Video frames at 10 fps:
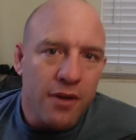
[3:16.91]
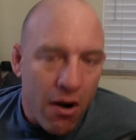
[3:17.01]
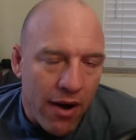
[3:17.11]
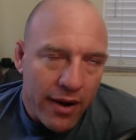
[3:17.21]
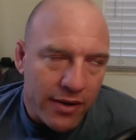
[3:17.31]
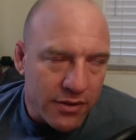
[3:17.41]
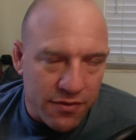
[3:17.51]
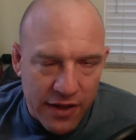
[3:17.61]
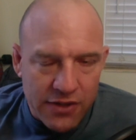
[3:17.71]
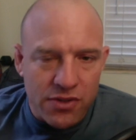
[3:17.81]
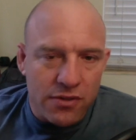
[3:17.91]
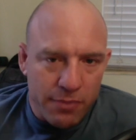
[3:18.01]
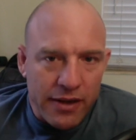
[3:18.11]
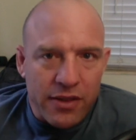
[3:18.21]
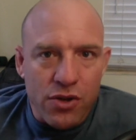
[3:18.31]
All right, he's a veteran,
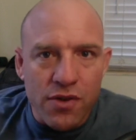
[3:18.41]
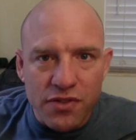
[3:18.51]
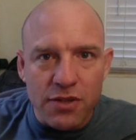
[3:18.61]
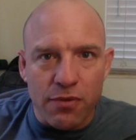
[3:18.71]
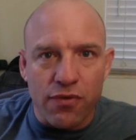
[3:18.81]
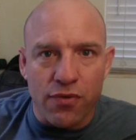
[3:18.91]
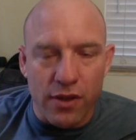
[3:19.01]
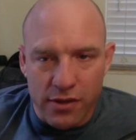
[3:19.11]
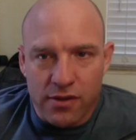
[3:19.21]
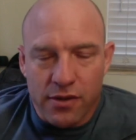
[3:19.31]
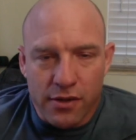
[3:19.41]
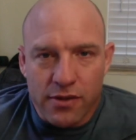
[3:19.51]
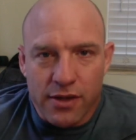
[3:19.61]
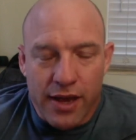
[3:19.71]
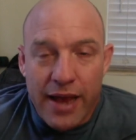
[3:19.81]
been in the UFC before.
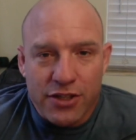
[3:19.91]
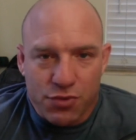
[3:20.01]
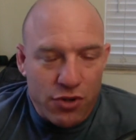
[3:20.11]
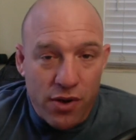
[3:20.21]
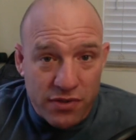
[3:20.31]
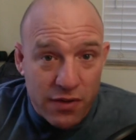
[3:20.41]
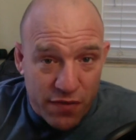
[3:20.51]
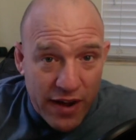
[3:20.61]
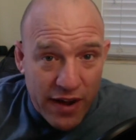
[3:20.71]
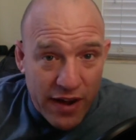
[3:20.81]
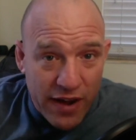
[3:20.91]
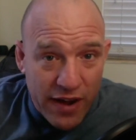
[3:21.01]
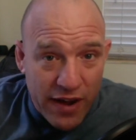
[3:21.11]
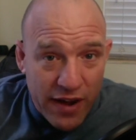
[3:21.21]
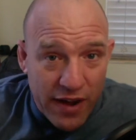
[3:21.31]
He has 3 UFC fights.
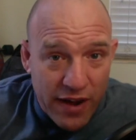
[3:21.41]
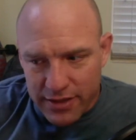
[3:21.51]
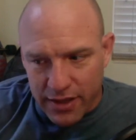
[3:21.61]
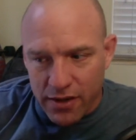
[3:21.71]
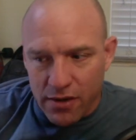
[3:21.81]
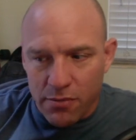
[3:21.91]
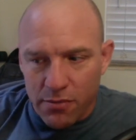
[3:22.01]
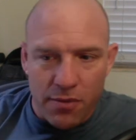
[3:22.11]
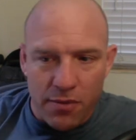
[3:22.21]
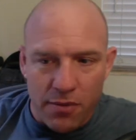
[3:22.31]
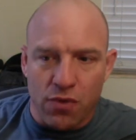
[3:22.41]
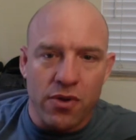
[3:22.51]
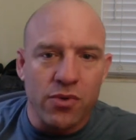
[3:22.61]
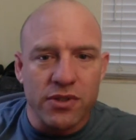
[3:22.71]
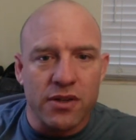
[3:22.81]
He's not exactly going to be a pushover.
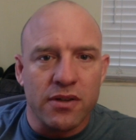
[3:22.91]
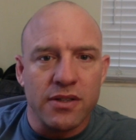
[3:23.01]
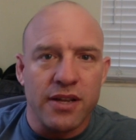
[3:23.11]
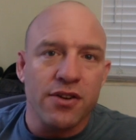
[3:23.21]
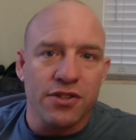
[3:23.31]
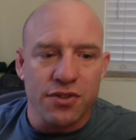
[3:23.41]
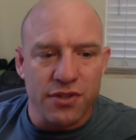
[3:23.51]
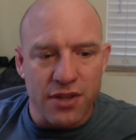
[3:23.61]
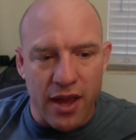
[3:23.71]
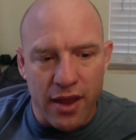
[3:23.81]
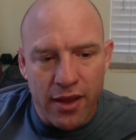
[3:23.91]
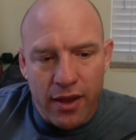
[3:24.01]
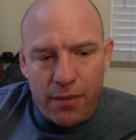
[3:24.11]
He was a contender series guy.